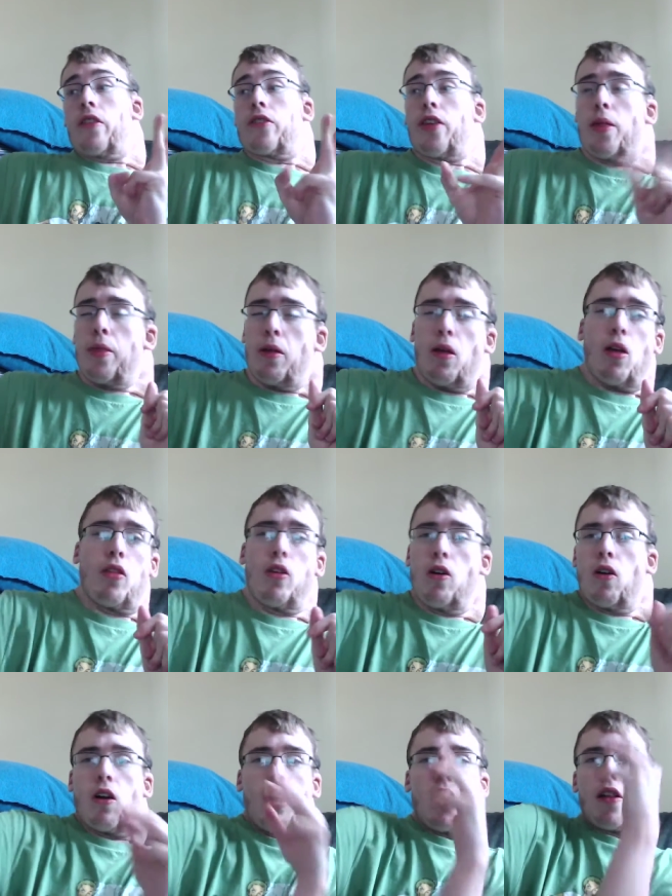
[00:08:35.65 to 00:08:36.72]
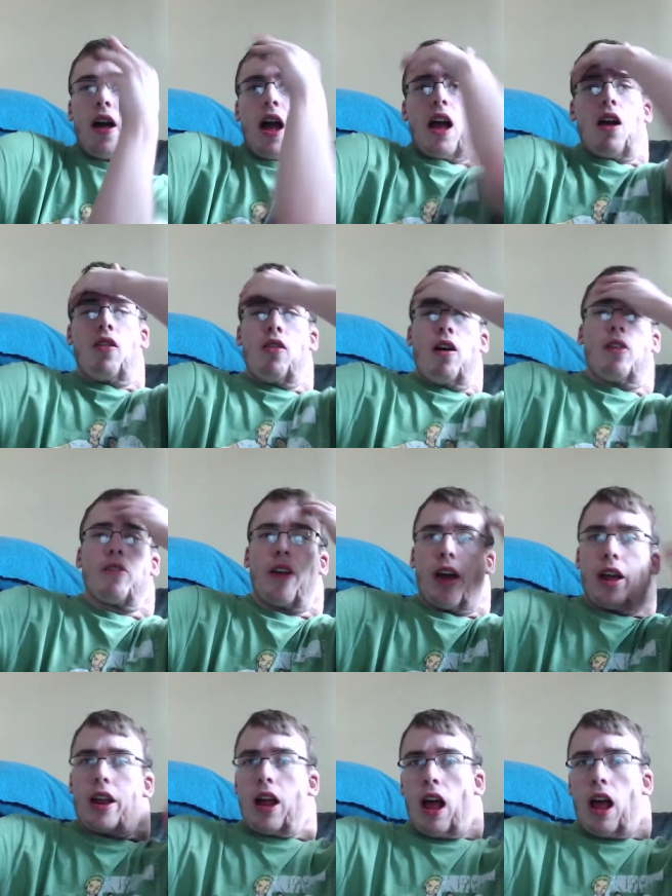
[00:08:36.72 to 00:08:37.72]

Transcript: Something along those lines. I don't know yet.